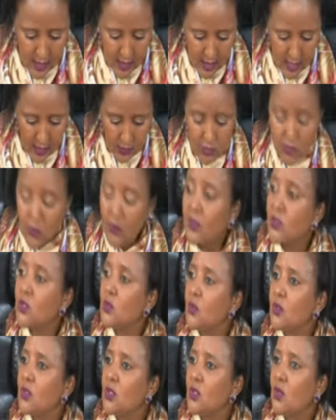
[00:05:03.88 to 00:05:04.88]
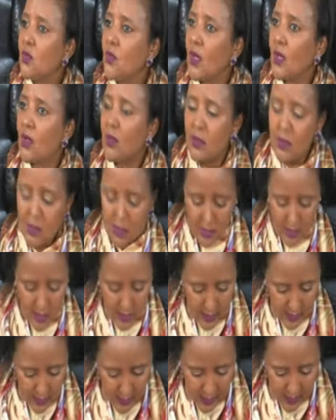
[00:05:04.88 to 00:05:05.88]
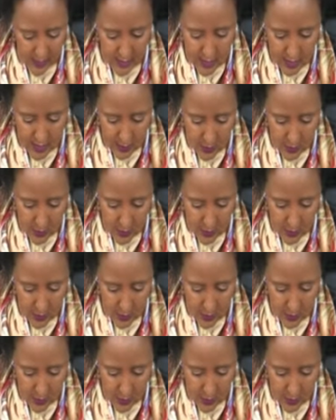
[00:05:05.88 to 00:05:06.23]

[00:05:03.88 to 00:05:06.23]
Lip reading: I also want to put it on record that